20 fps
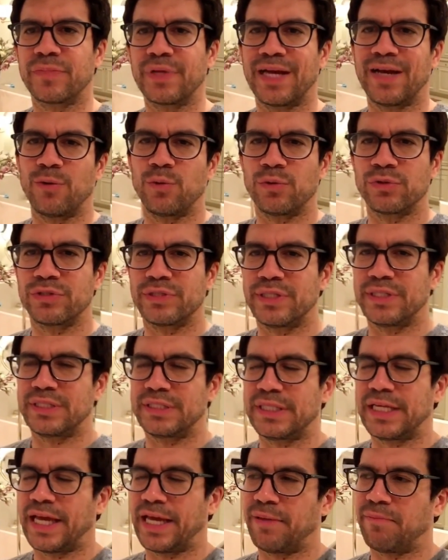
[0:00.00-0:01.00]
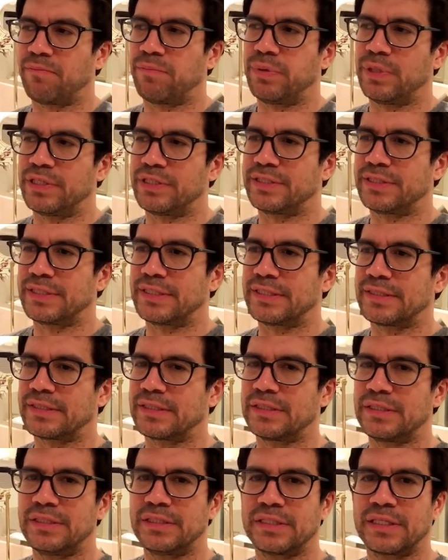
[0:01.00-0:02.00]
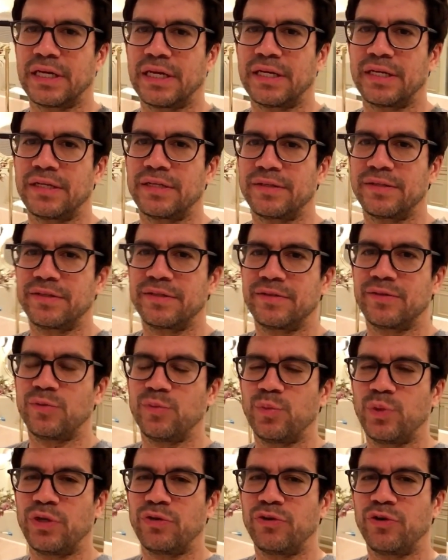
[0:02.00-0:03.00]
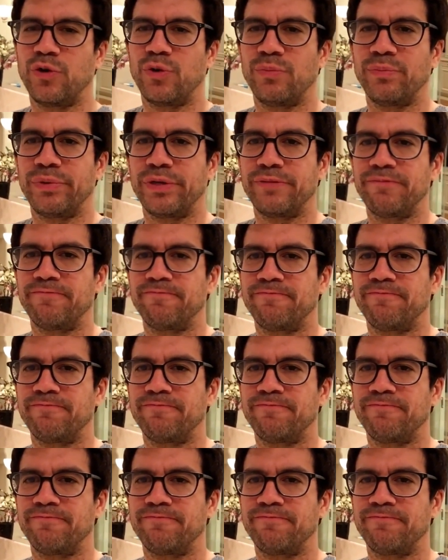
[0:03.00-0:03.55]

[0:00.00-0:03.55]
I won't say his name, but he's kind of well known, but